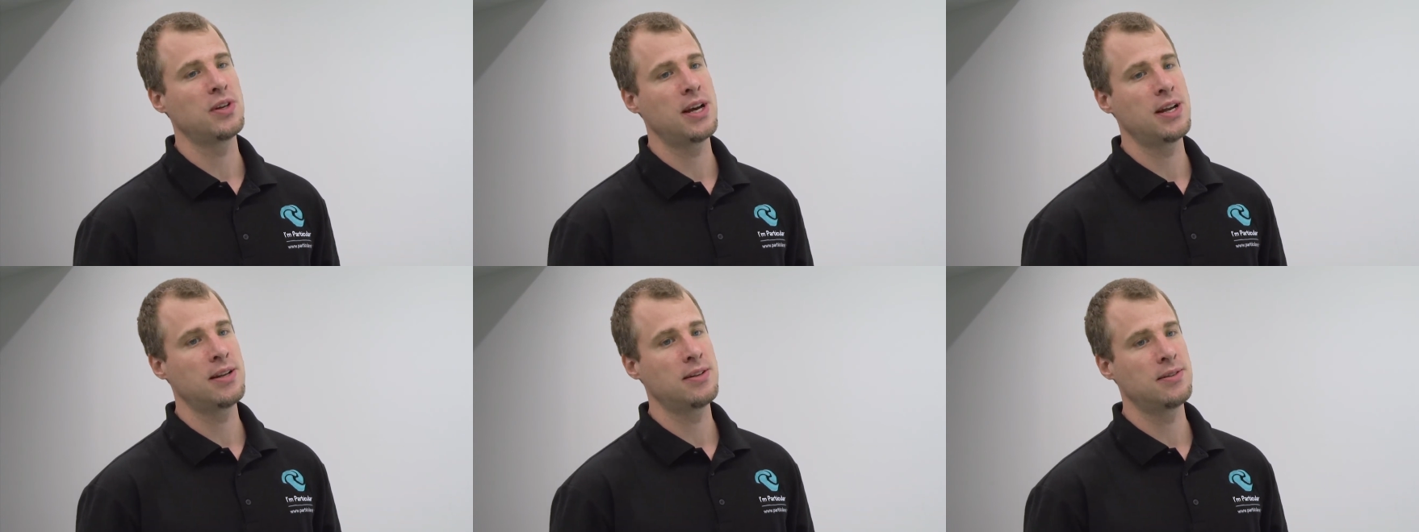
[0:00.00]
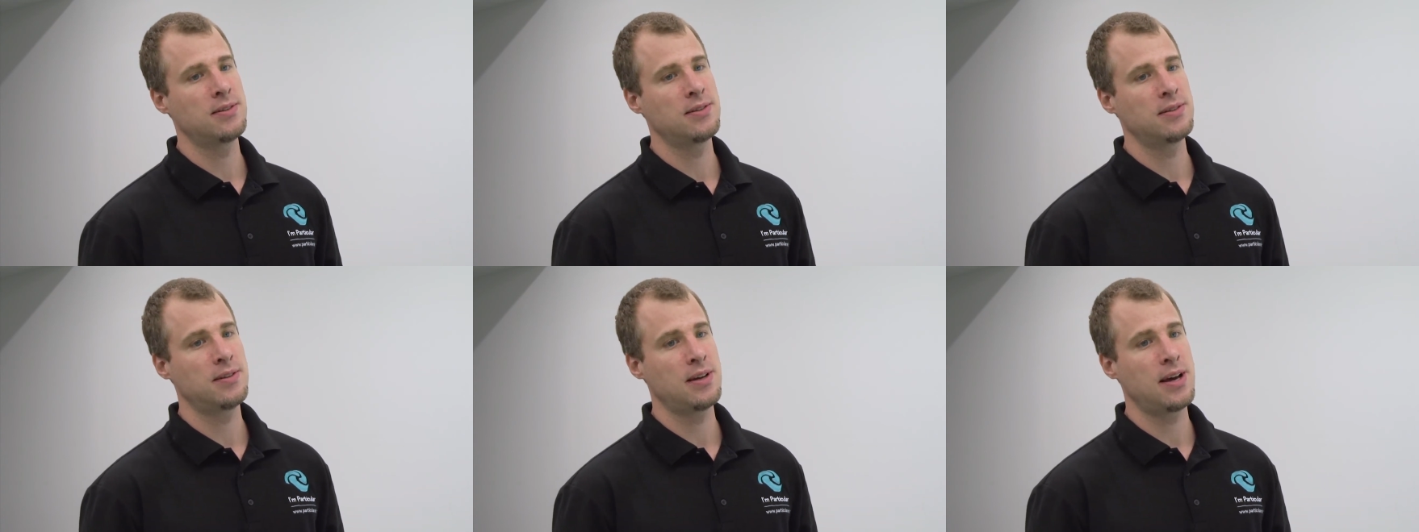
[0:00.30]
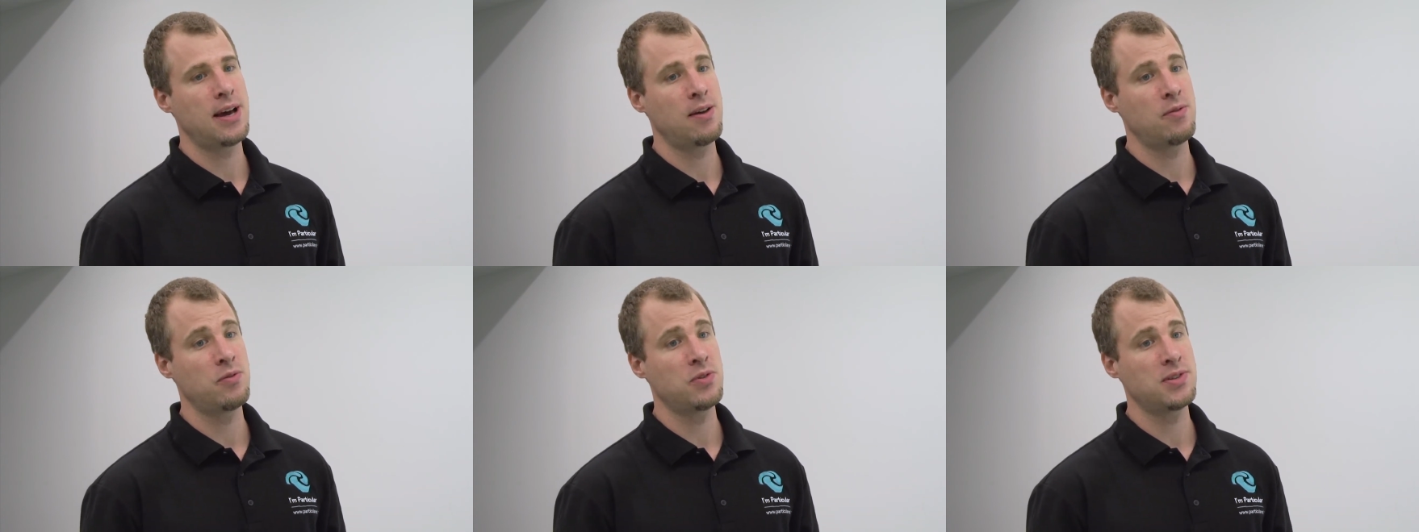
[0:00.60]
And
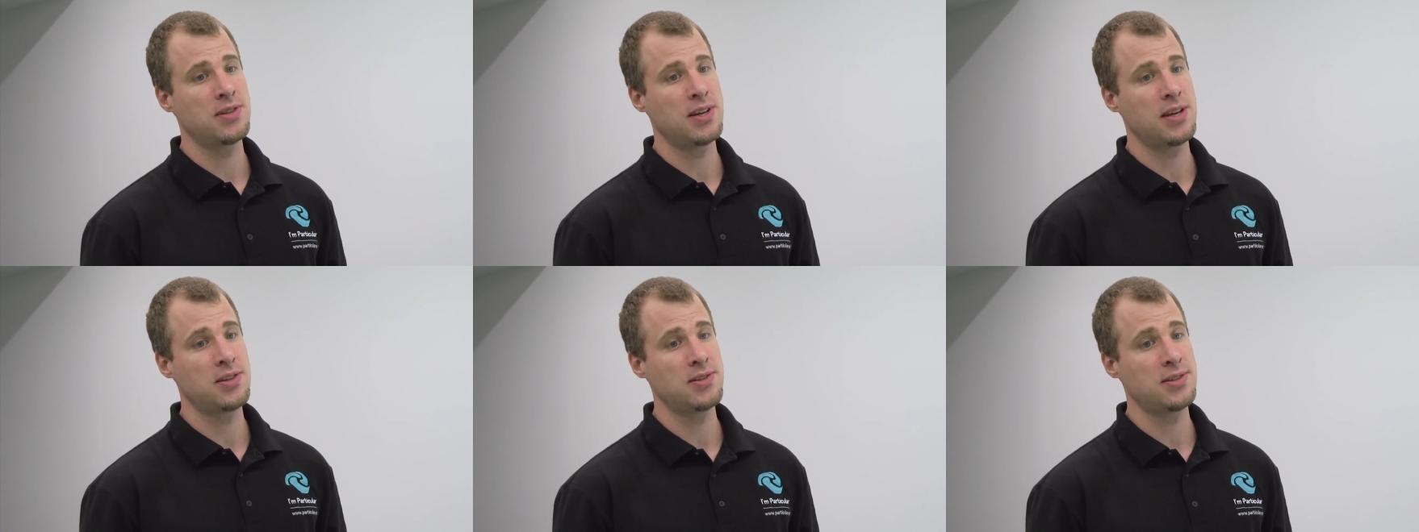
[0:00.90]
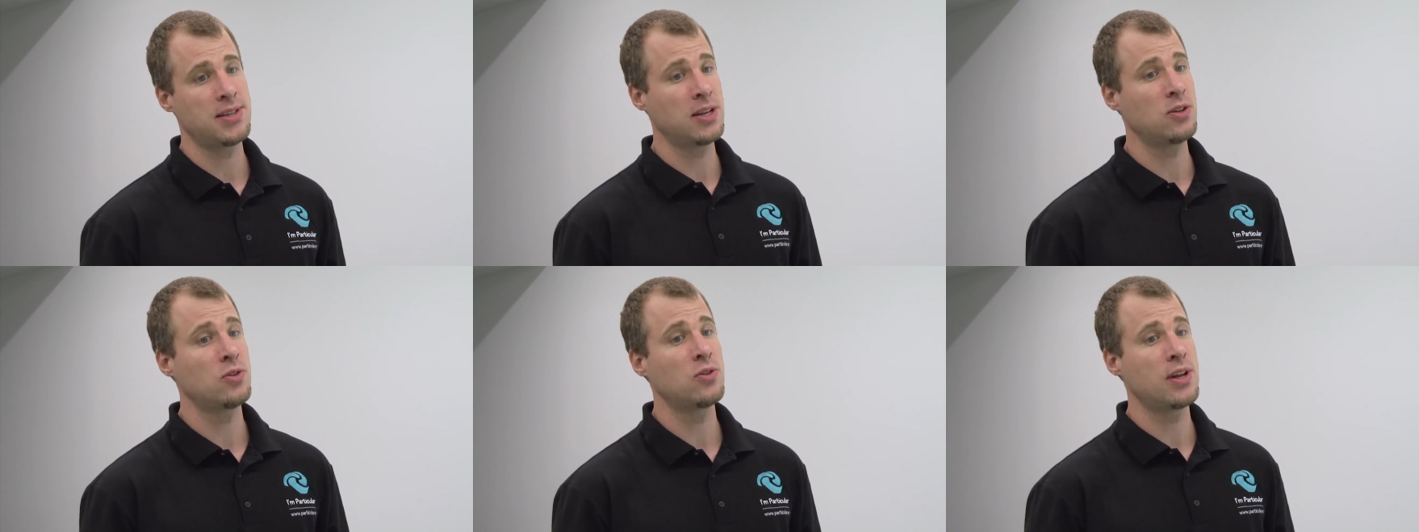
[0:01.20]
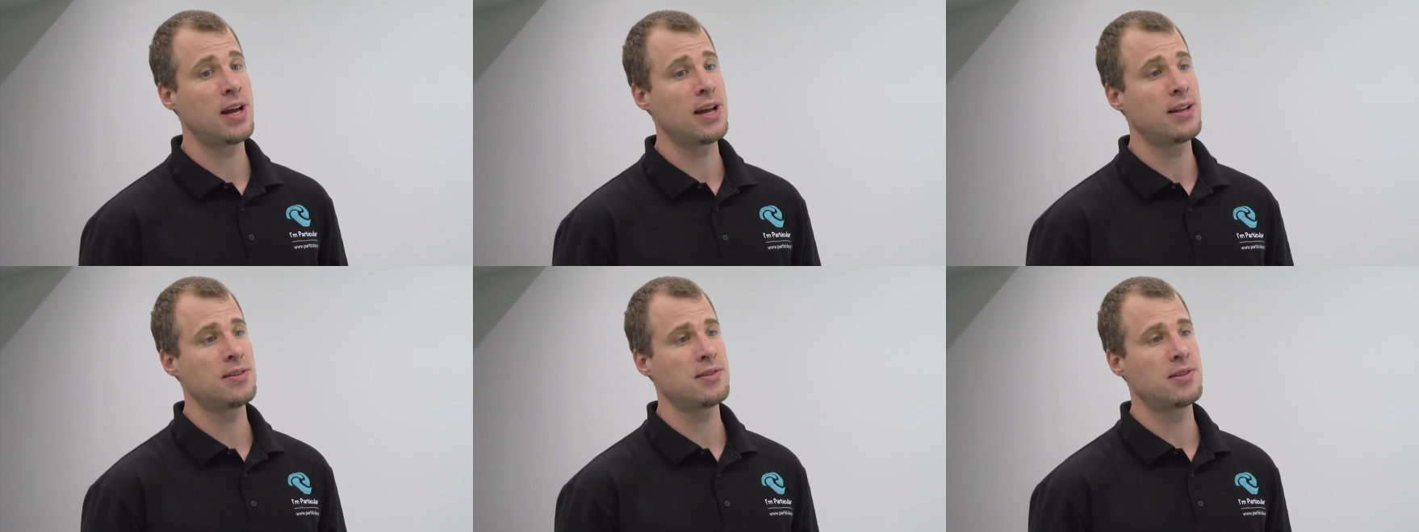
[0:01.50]
I would say stick to
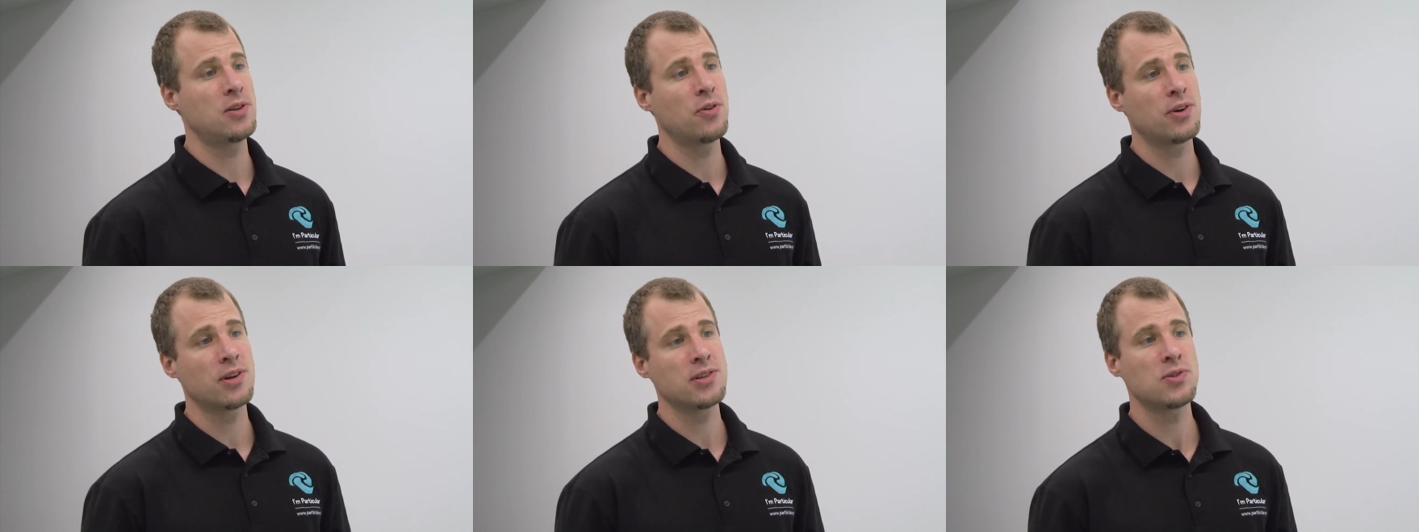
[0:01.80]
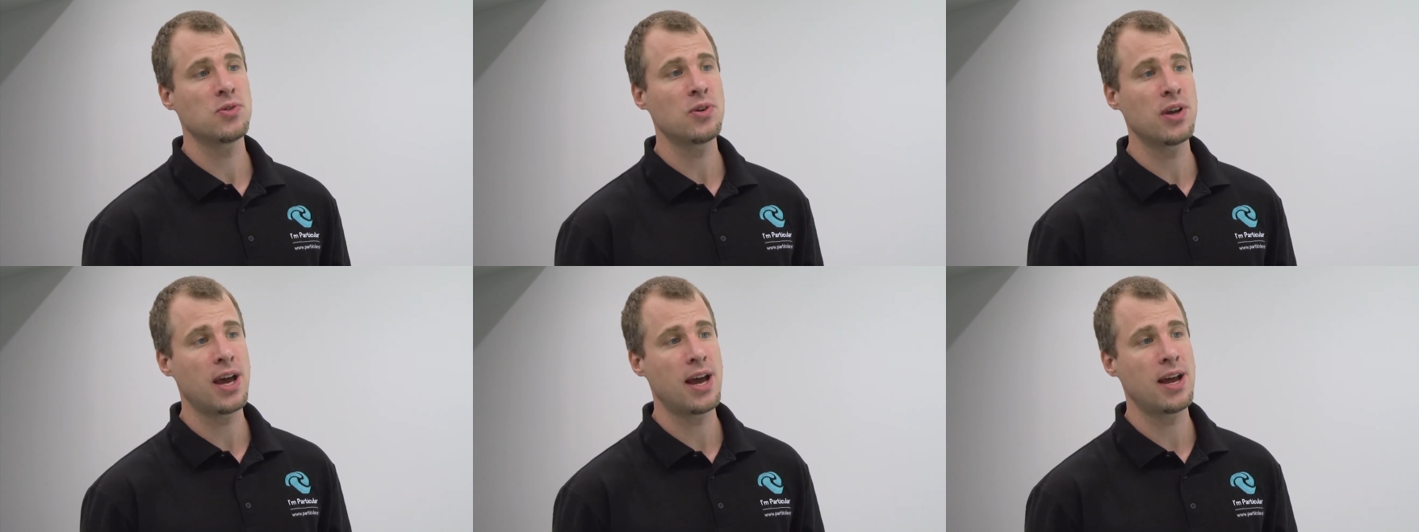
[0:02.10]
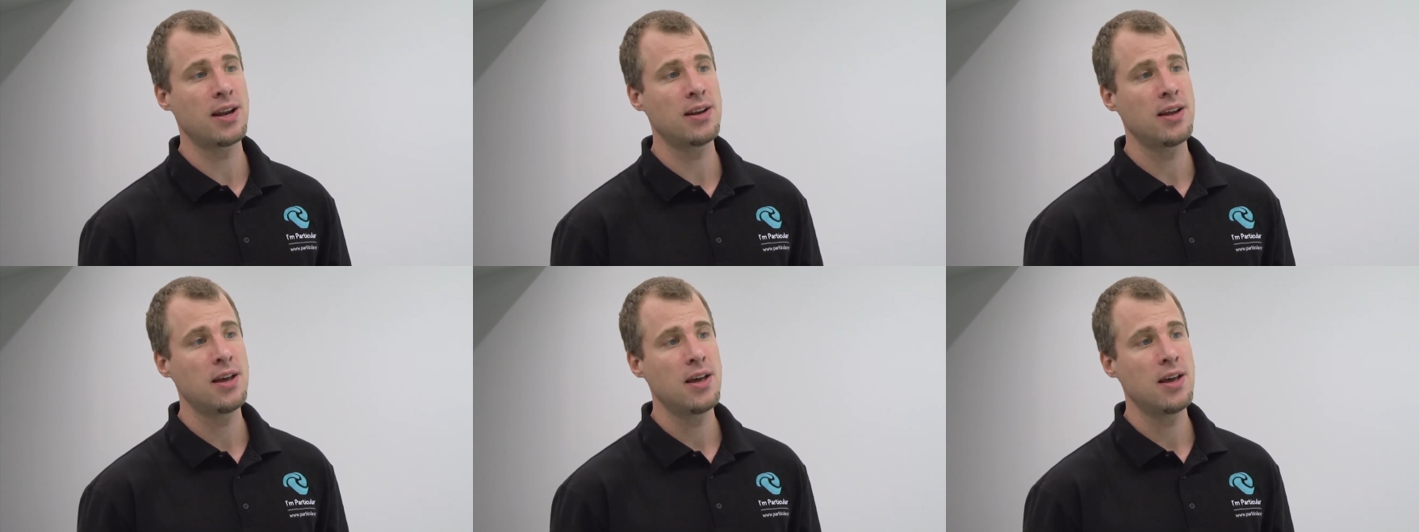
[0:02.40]
that as long as you can.